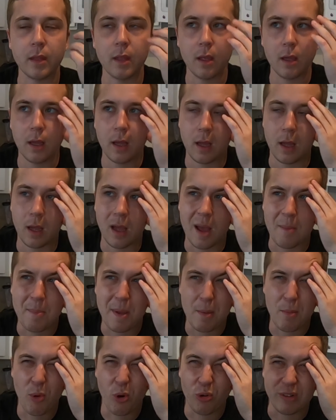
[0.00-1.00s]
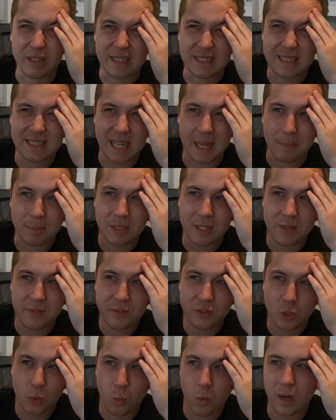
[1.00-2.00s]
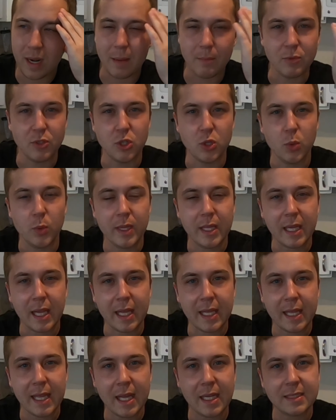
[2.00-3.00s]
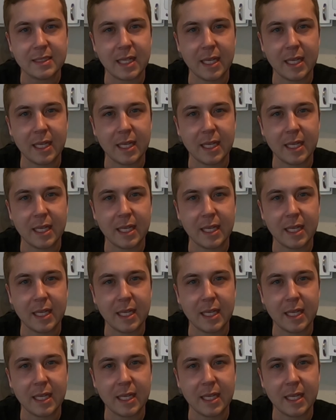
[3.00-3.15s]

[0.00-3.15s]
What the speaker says: a bit more receptive to what I'm doing, I guess.